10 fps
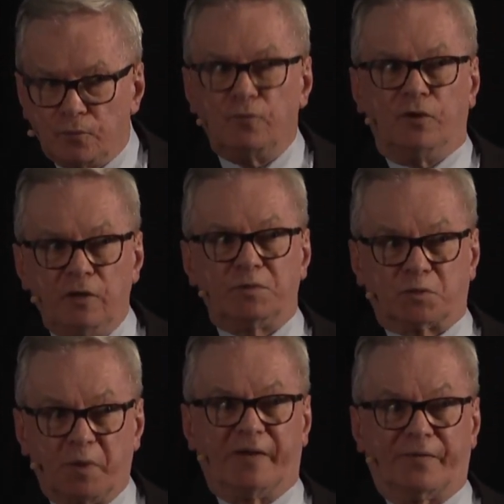He was
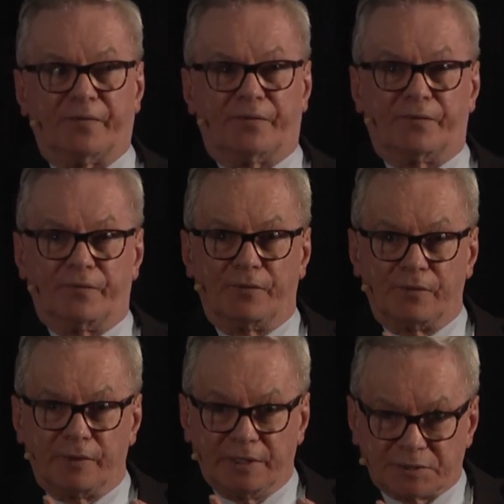with
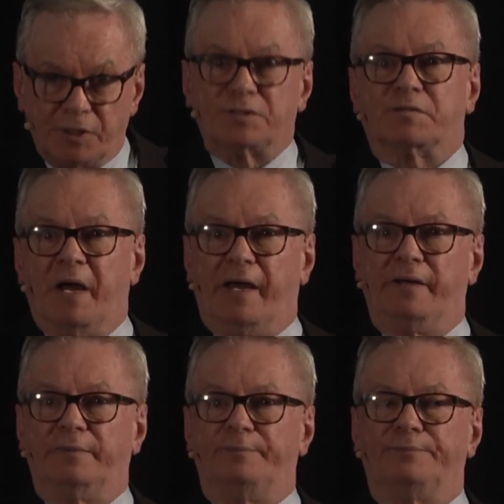his nursemaid.